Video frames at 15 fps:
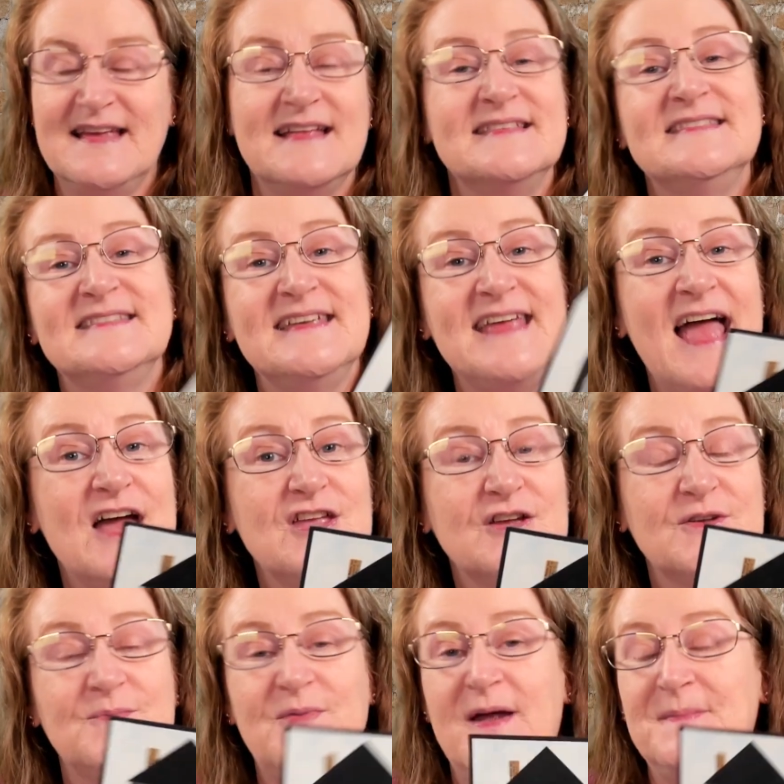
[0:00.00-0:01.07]
and see how you
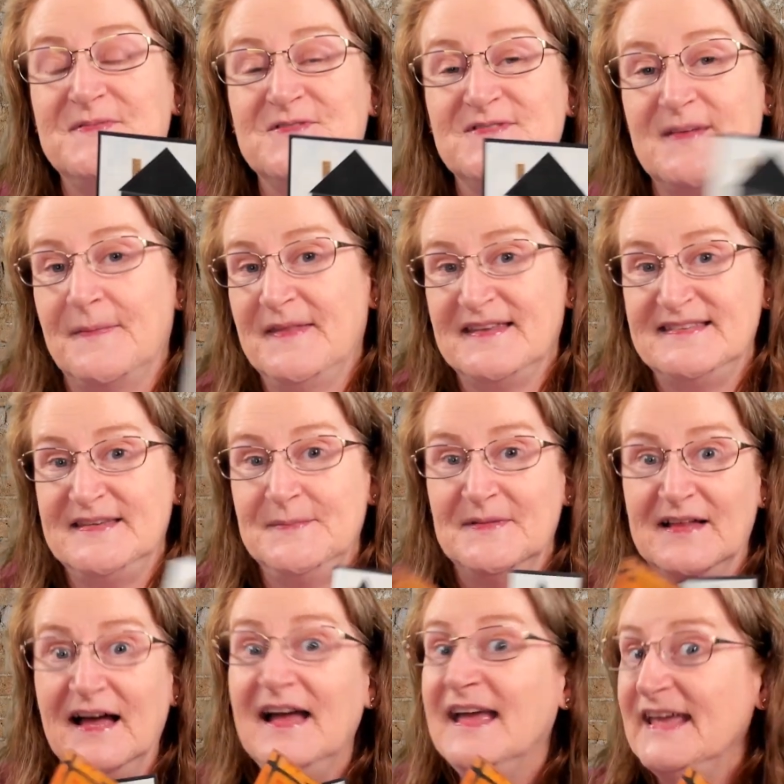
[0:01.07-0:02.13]
could perhaps do something
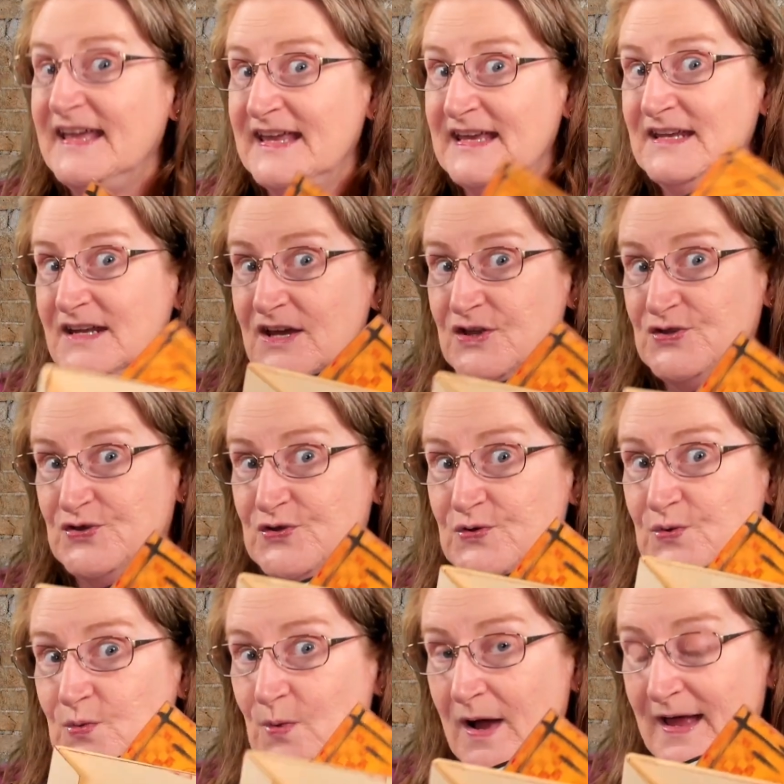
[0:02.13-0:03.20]
similar in a new
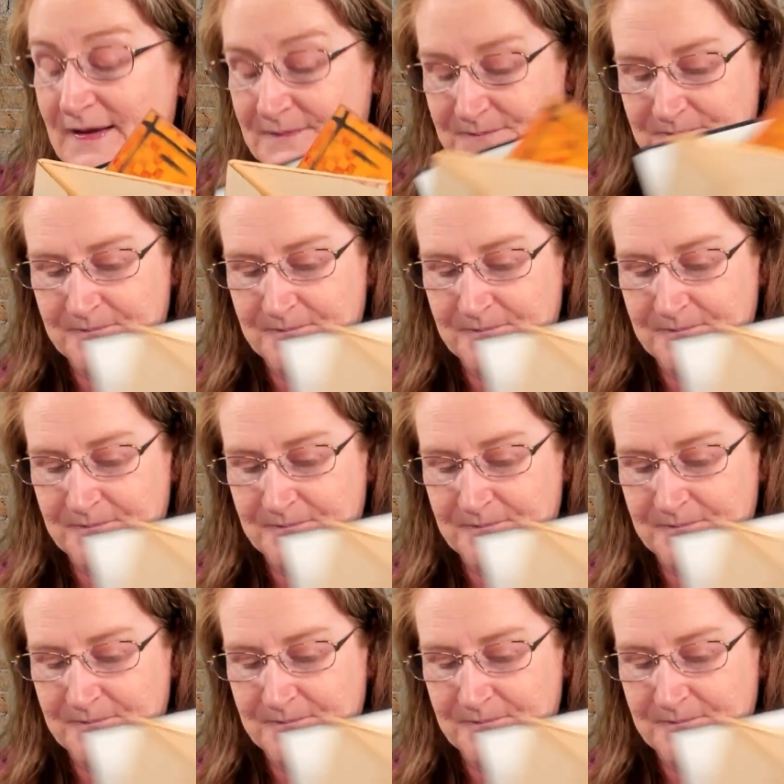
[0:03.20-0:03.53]
way.